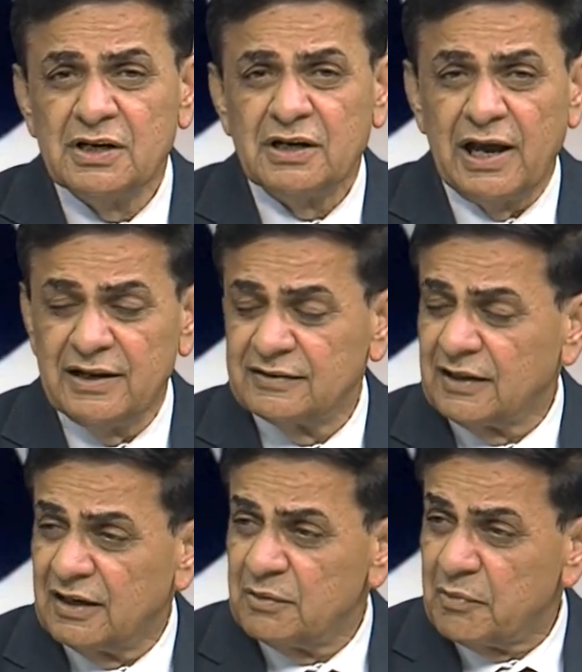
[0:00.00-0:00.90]
Alice
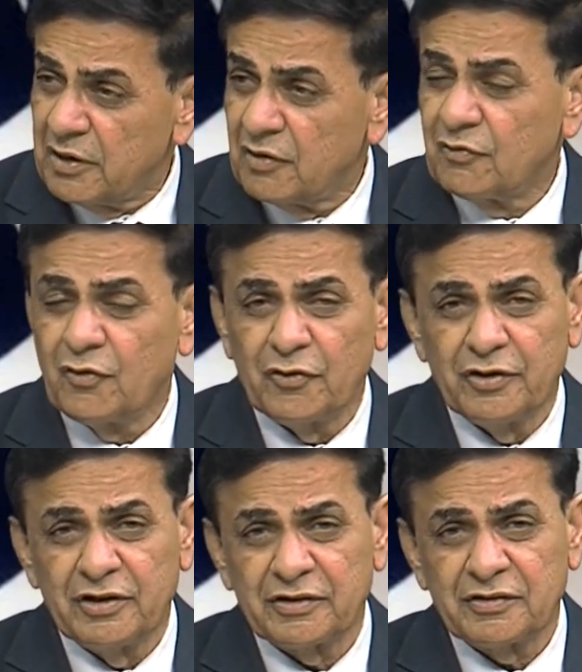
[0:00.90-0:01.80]
Island Medal of
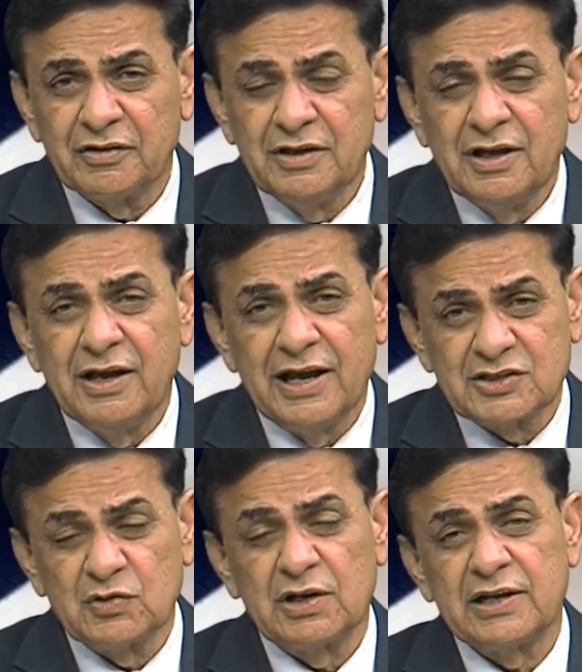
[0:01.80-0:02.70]
Honor,
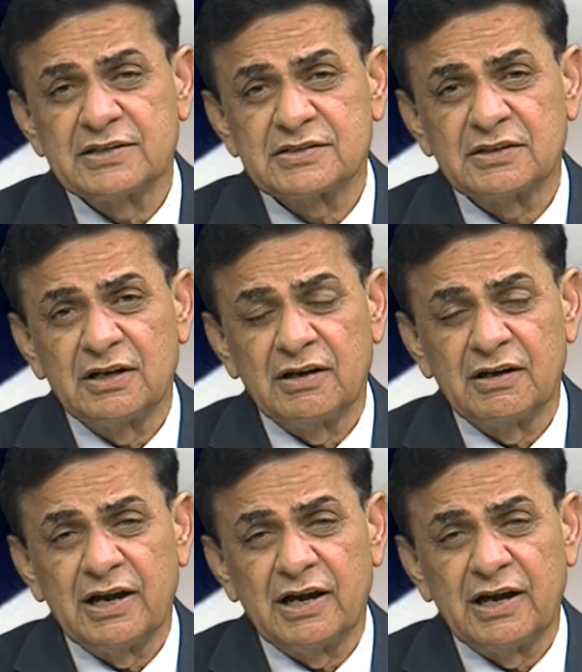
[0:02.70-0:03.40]
as well as uh,